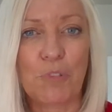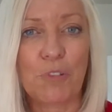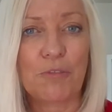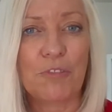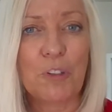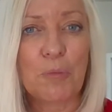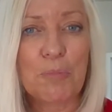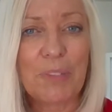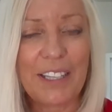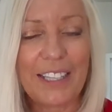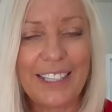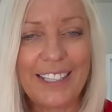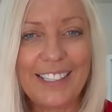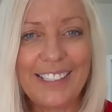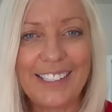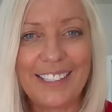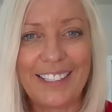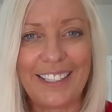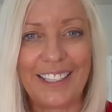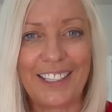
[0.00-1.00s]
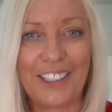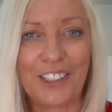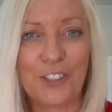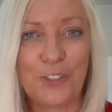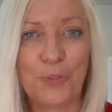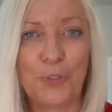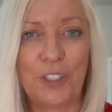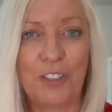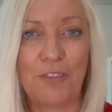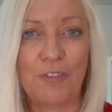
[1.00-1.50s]
but replacing
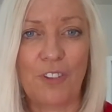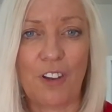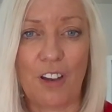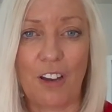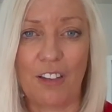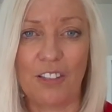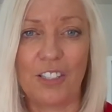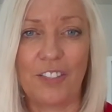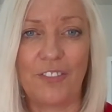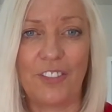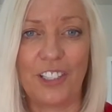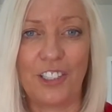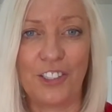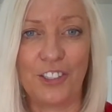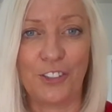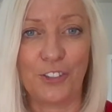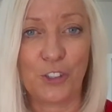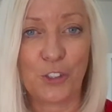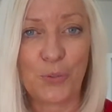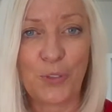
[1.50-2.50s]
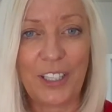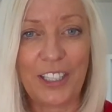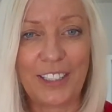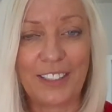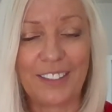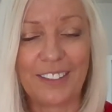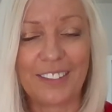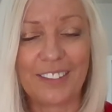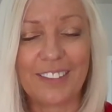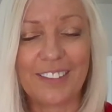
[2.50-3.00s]
it with artificial
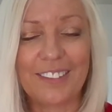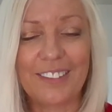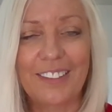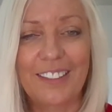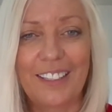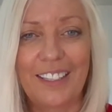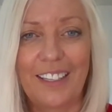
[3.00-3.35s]
sweeteners.